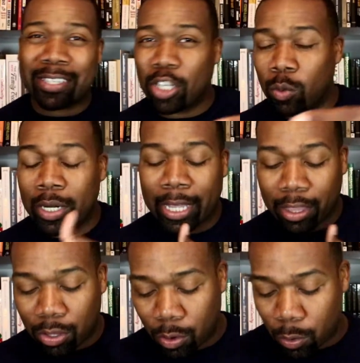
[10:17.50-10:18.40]
I still want to
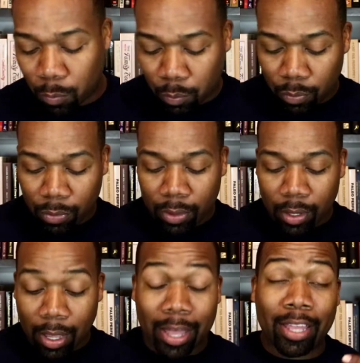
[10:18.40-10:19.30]
get through
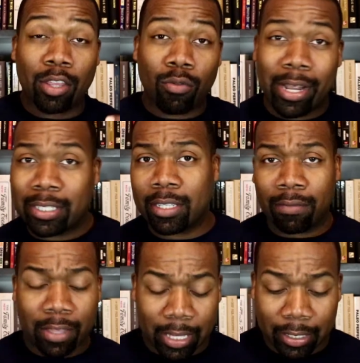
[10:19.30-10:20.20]
the rest
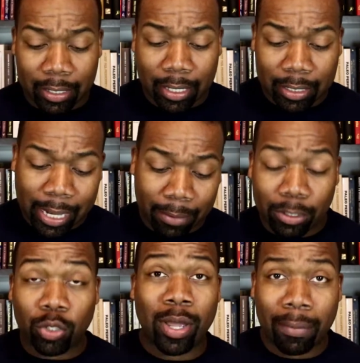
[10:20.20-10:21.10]
of these
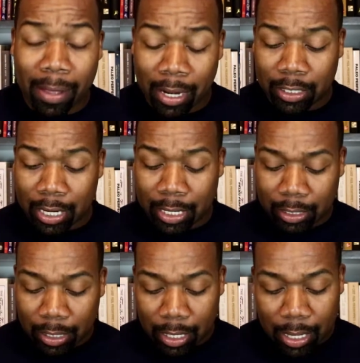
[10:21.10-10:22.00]
segments, so I
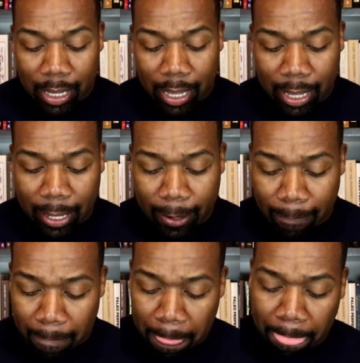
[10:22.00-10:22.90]
apologize.
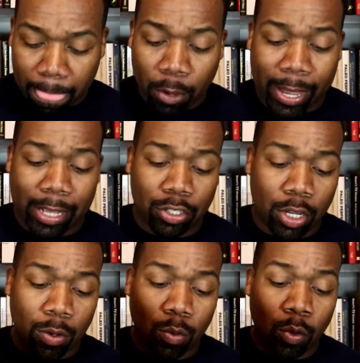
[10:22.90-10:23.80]
Okay,
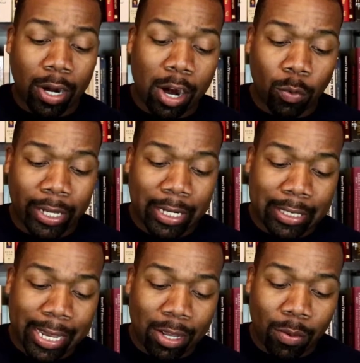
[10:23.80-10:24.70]
so what are our weekly
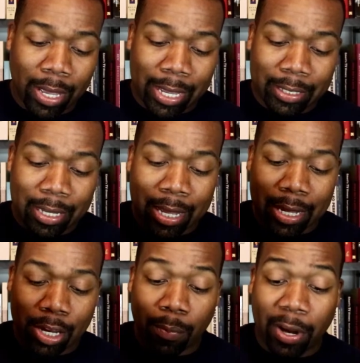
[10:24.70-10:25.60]
takeaways?
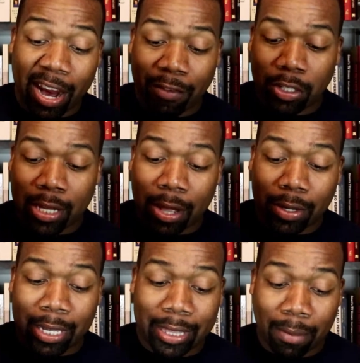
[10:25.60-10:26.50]
Your behavior style
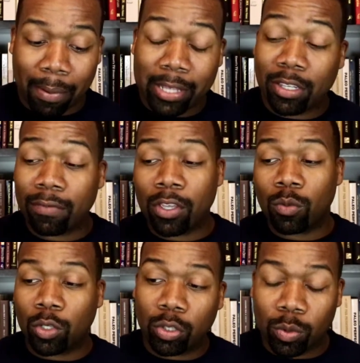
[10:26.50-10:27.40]
can get the best of you,
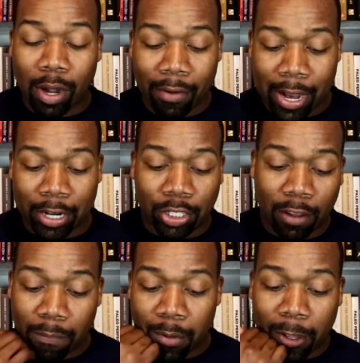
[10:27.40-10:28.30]
which is what I read in the
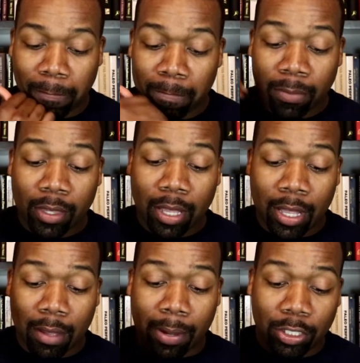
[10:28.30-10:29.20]
shift book.
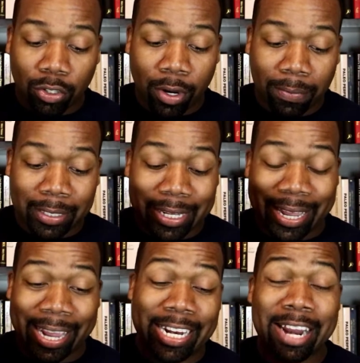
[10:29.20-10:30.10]
My script is an
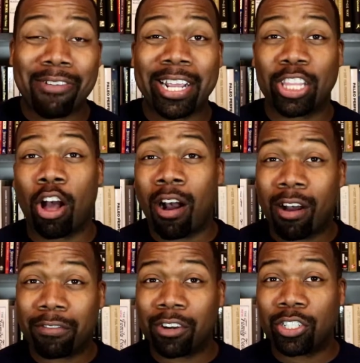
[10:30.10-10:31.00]
indirect
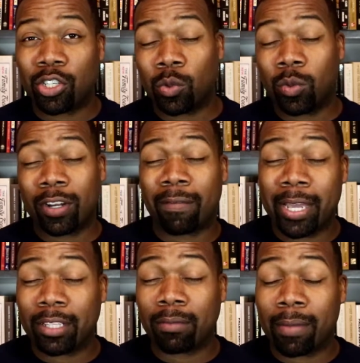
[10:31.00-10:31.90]
offer. So what am
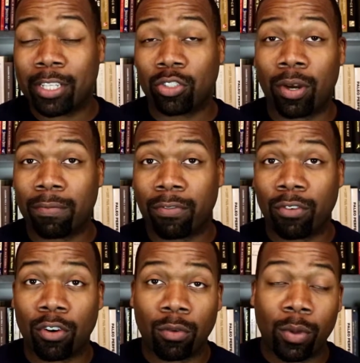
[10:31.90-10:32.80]
my script
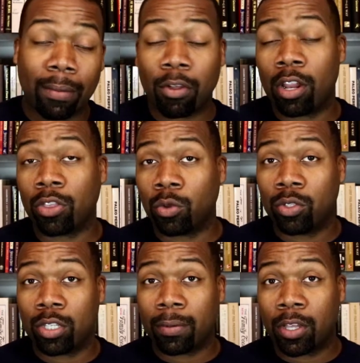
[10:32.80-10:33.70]
for when I'm calling through
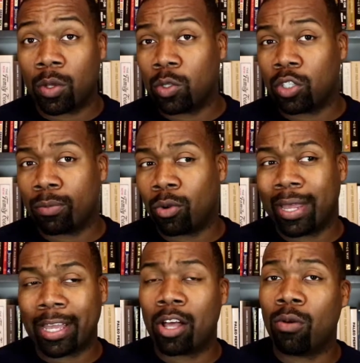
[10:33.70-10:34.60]
zip codes is more
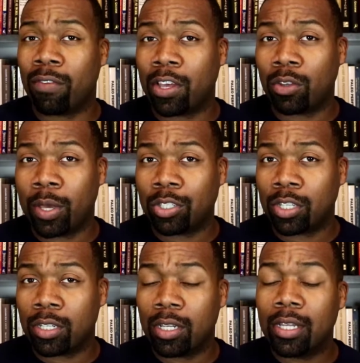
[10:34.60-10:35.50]
like a home
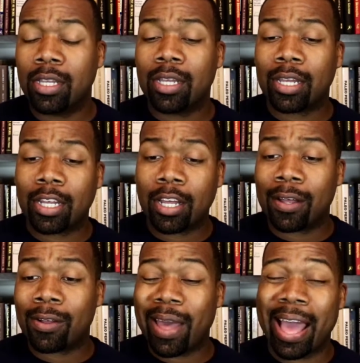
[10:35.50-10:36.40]
valuation
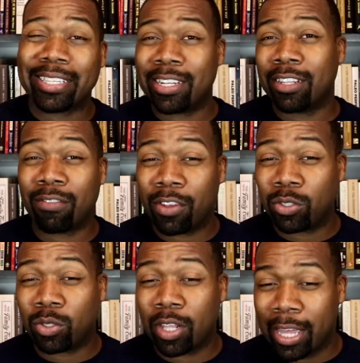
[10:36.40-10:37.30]
call, asking
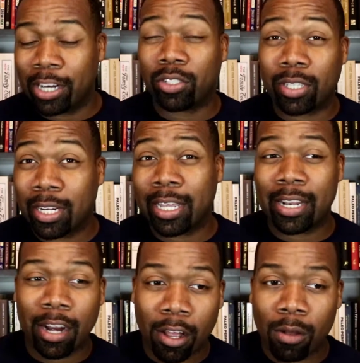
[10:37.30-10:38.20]
individuals are they interested in
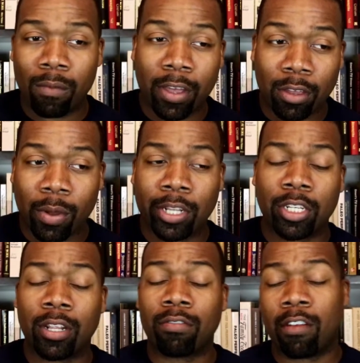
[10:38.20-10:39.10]
getting their home
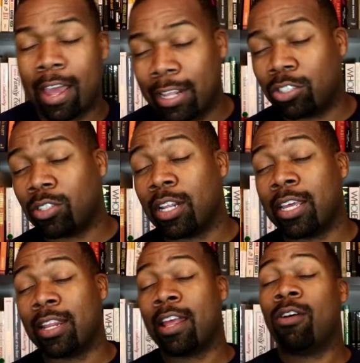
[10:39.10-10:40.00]
valuation. If they're not interested in
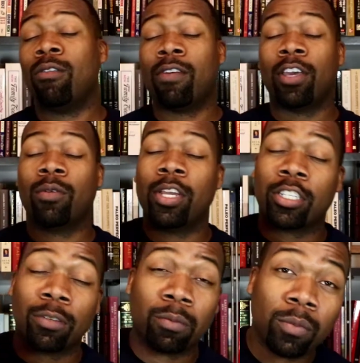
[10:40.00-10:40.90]
getting their home
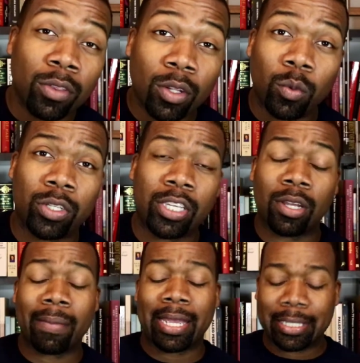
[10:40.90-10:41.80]
valuation, we
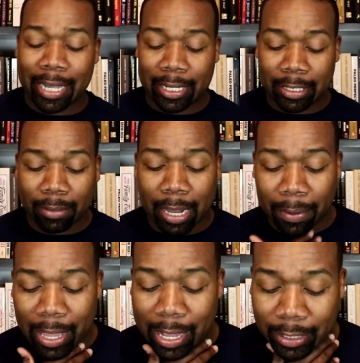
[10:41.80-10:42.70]
still maintain some type
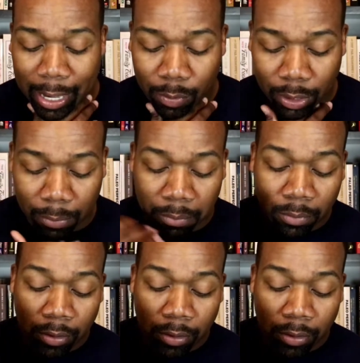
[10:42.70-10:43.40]
of contact with them.